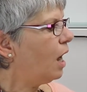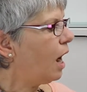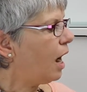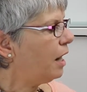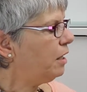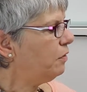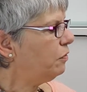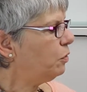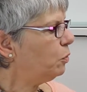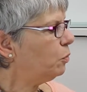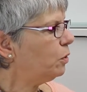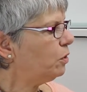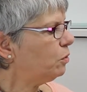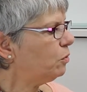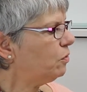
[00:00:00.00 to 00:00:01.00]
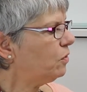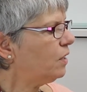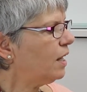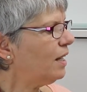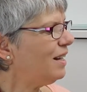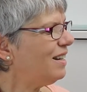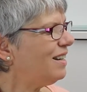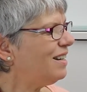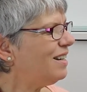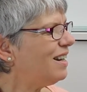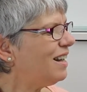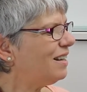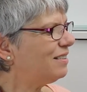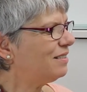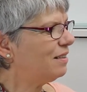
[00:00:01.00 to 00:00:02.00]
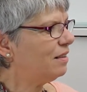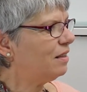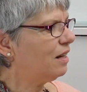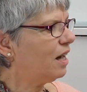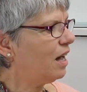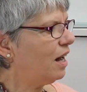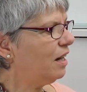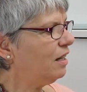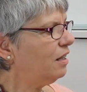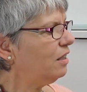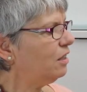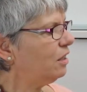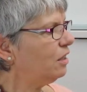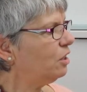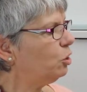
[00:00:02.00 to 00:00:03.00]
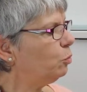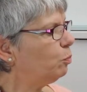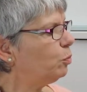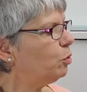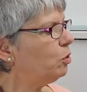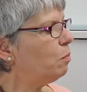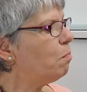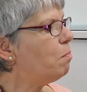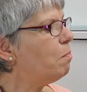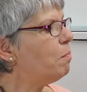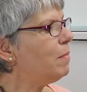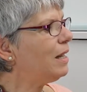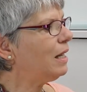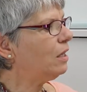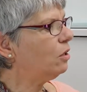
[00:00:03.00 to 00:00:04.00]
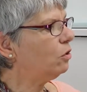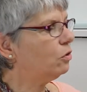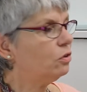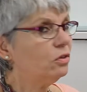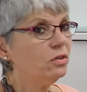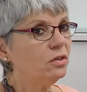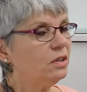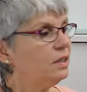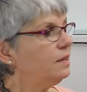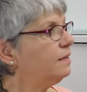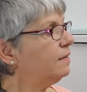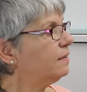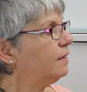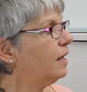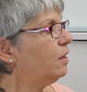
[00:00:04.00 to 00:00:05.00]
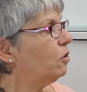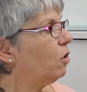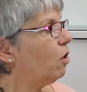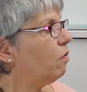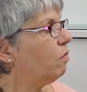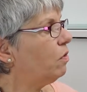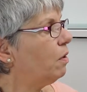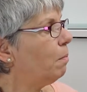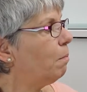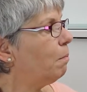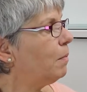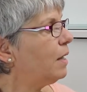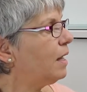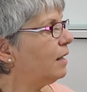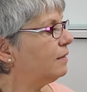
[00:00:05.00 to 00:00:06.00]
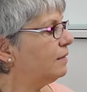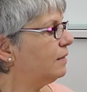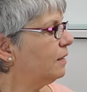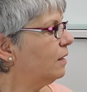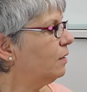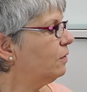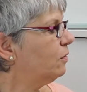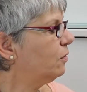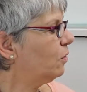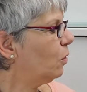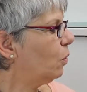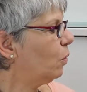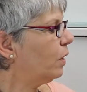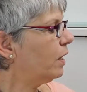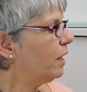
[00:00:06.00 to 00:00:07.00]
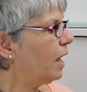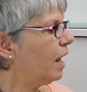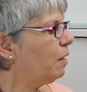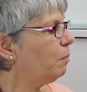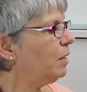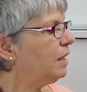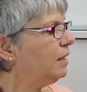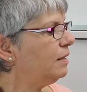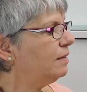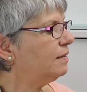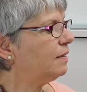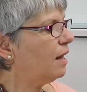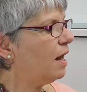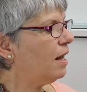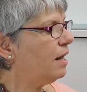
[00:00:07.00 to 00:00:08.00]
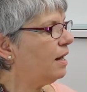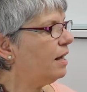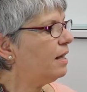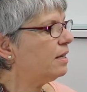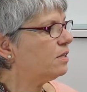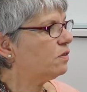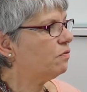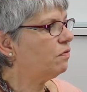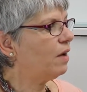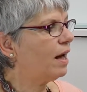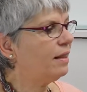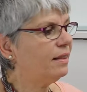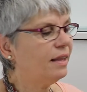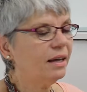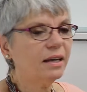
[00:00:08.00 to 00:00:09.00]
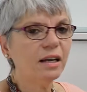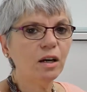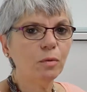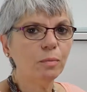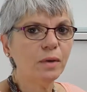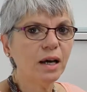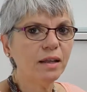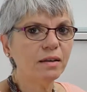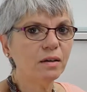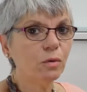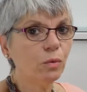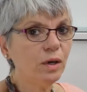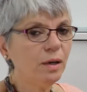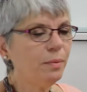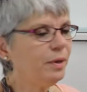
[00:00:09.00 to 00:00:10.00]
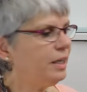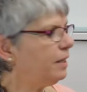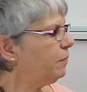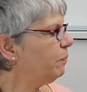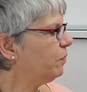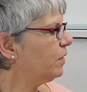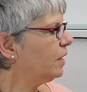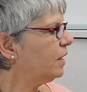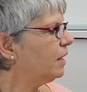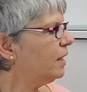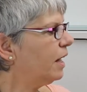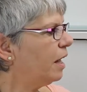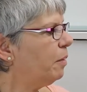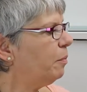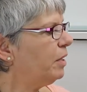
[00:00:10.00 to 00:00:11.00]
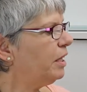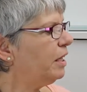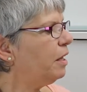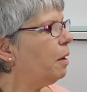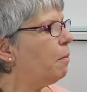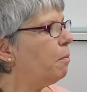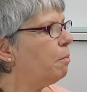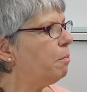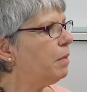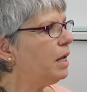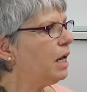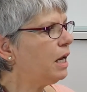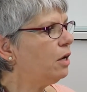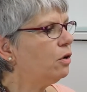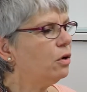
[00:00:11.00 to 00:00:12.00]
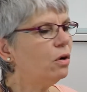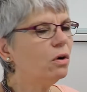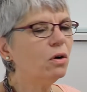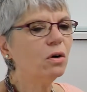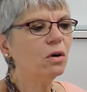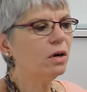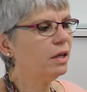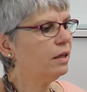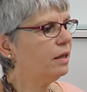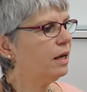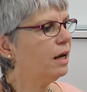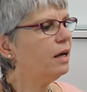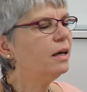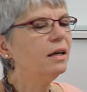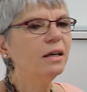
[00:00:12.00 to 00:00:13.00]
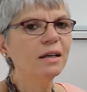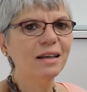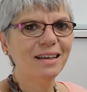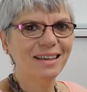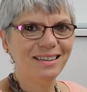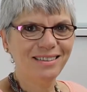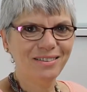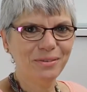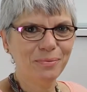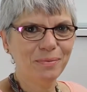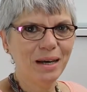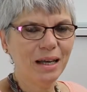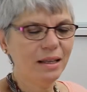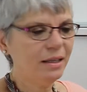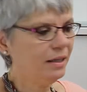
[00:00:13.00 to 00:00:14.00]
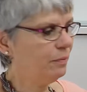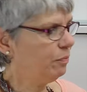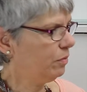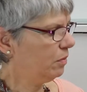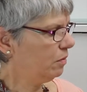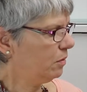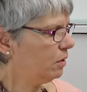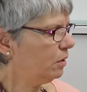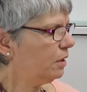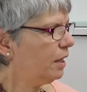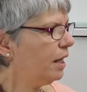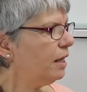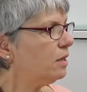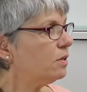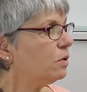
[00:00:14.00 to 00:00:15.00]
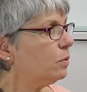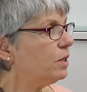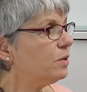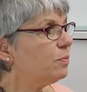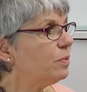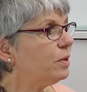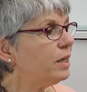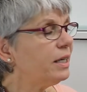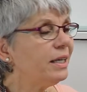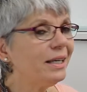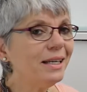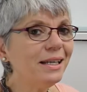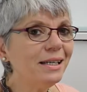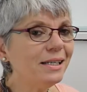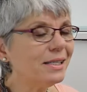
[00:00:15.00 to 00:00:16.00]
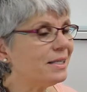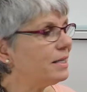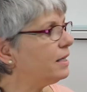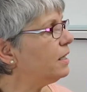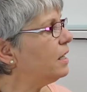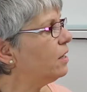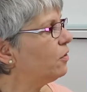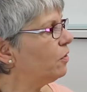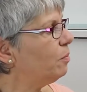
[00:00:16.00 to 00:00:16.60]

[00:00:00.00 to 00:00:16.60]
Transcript: And if you want to say less than, you put menos instead of más. So, Carmen is less fat than her mother will be Carmen es menos gorda que su madre. Okay, so it's very easy.